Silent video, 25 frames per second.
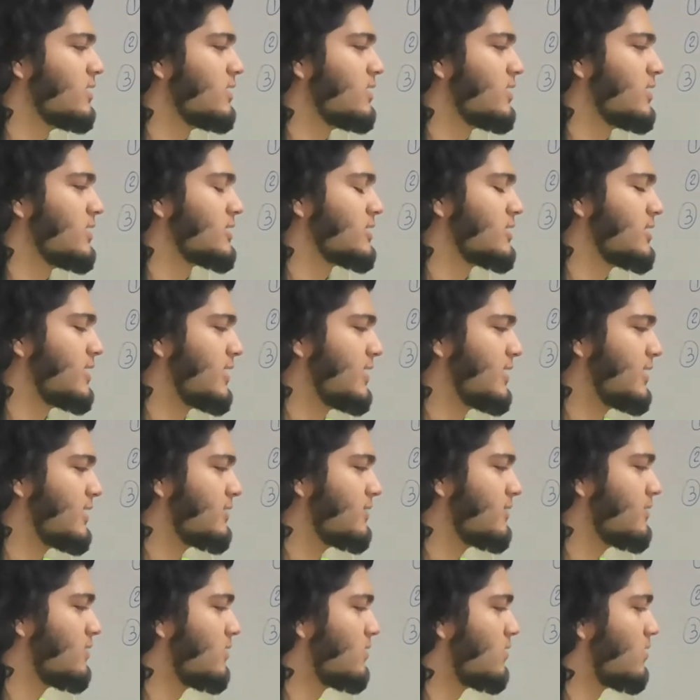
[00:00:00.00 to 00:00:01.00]
is that
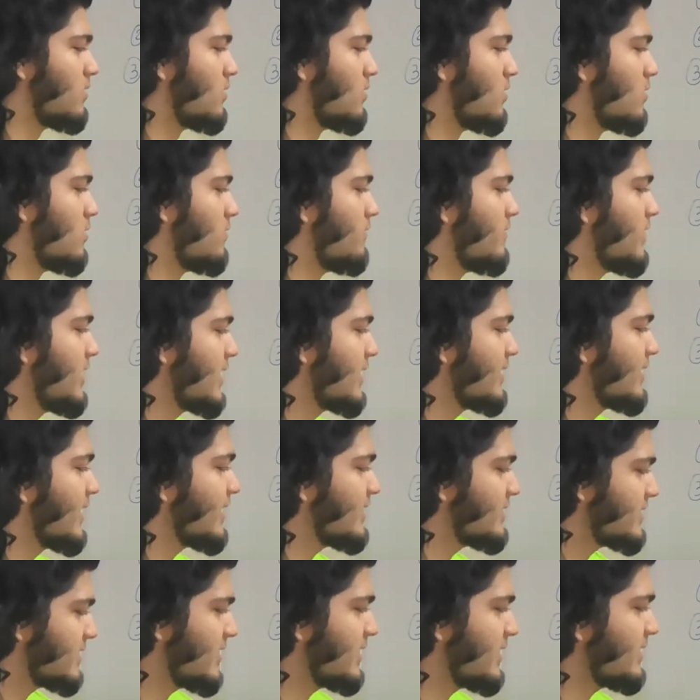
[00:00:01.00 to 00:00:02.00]
we can
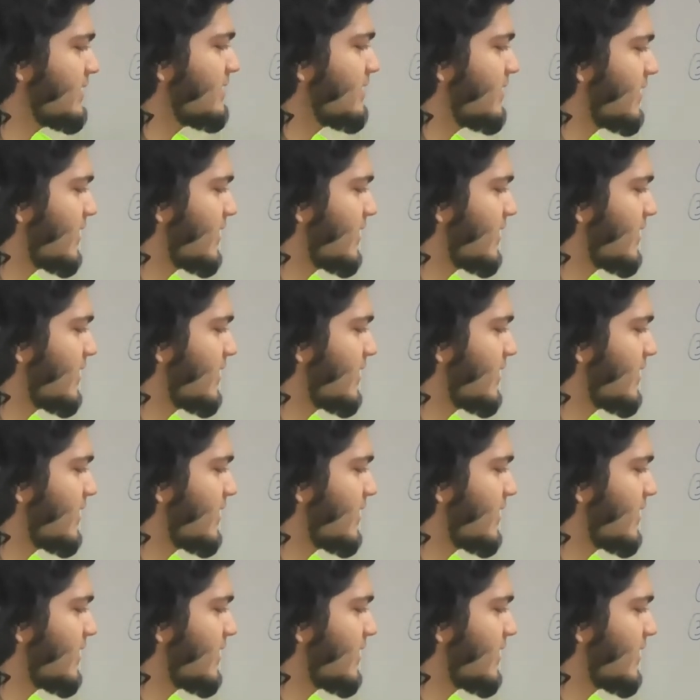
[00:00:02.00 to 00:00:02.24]
extend the